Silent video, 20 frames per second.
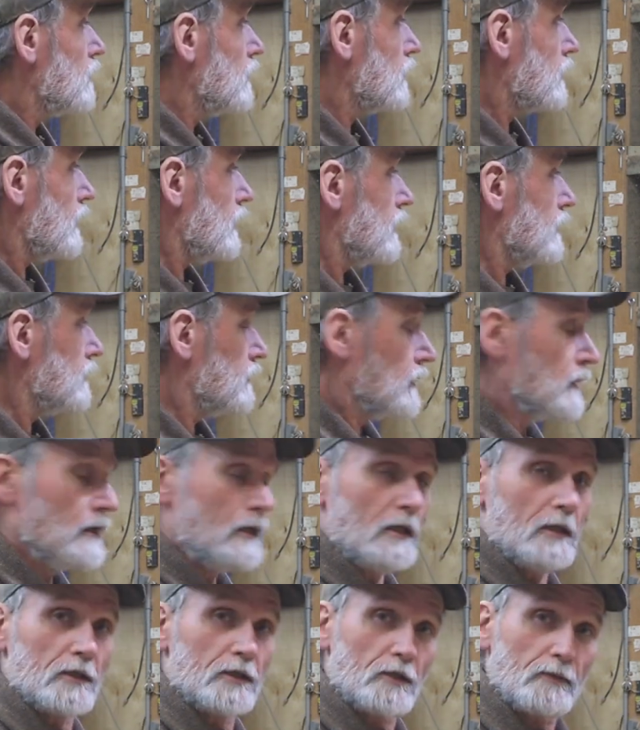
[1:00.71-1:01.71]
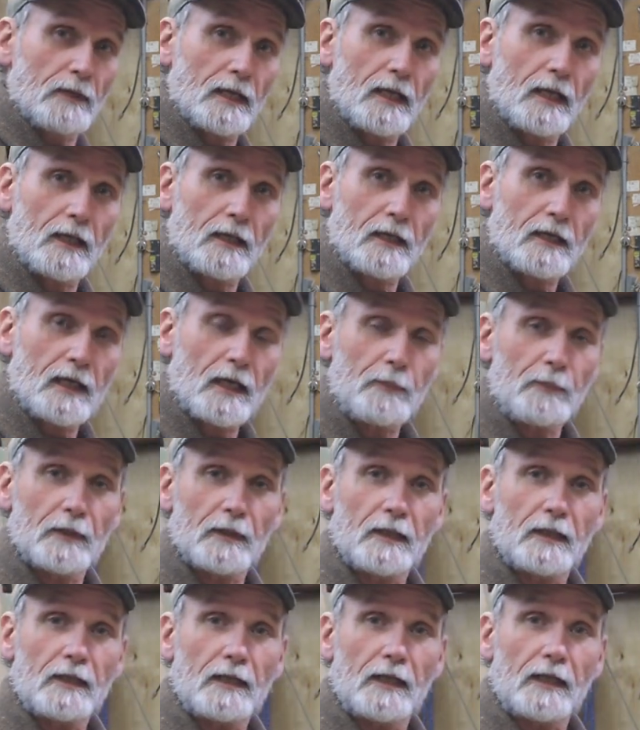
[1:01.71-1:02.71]
Okay, so we got a
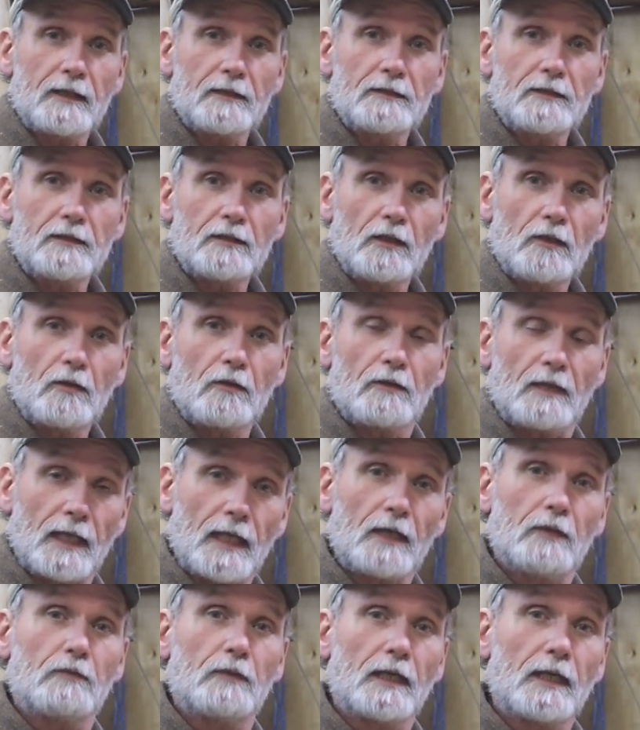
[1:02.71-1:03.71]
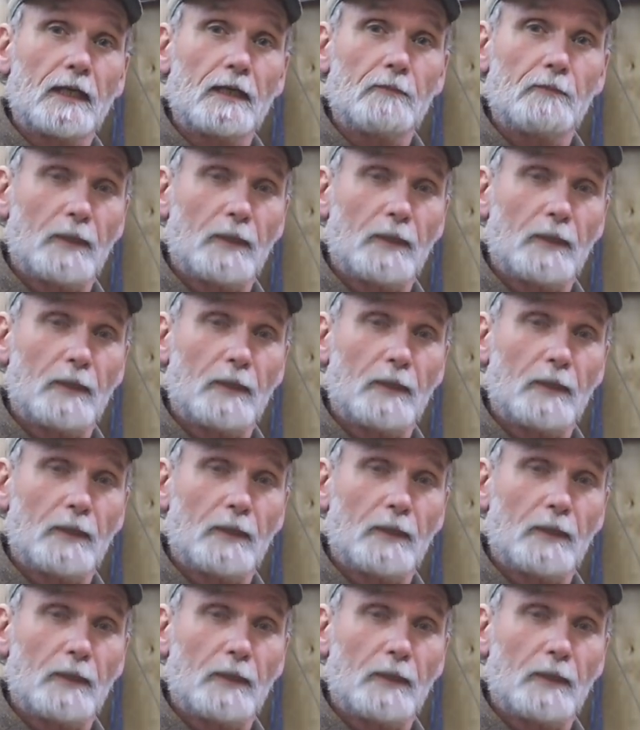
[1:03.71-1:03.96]
couple of things, that way,